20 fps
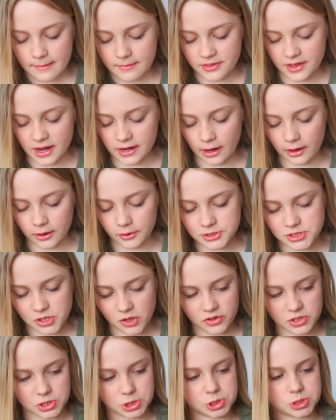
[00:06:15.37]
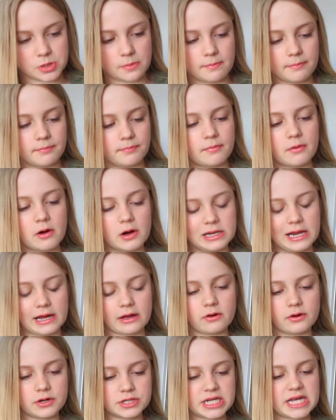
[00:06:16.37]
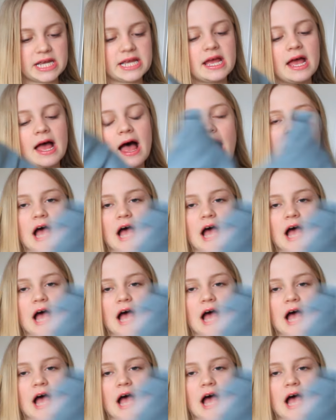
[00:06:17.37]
But then I also got this like hoodie.